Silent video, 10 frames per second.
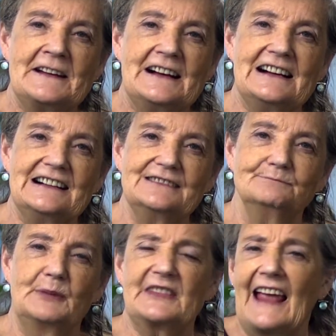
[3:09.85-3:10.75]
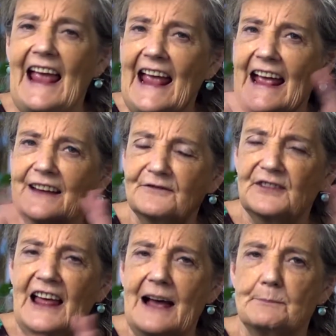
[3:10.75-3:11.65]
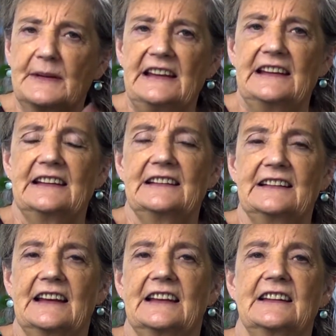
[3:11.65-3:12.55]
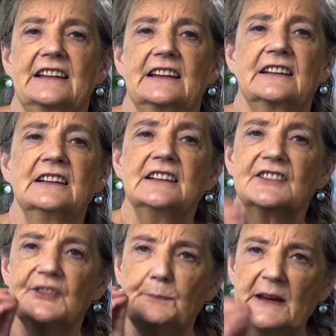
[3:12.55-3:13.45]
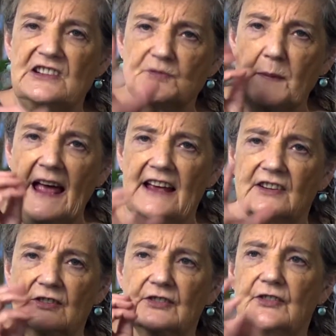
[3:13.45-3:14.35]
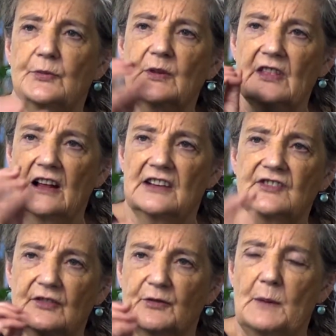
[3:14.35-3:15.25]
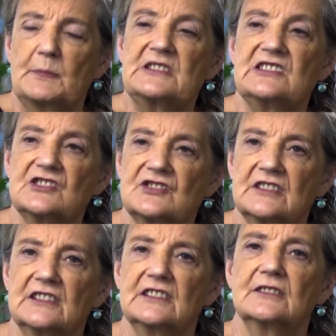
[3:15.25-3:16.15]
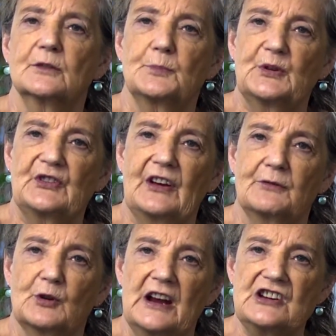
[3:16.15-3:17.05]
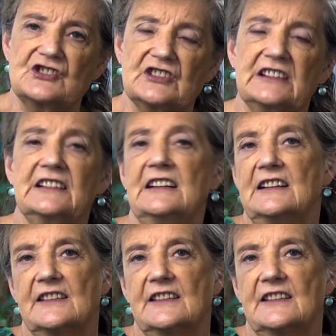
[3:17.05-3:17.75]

But the hand flapping and the speech patterns with lots of repetition or perseveration,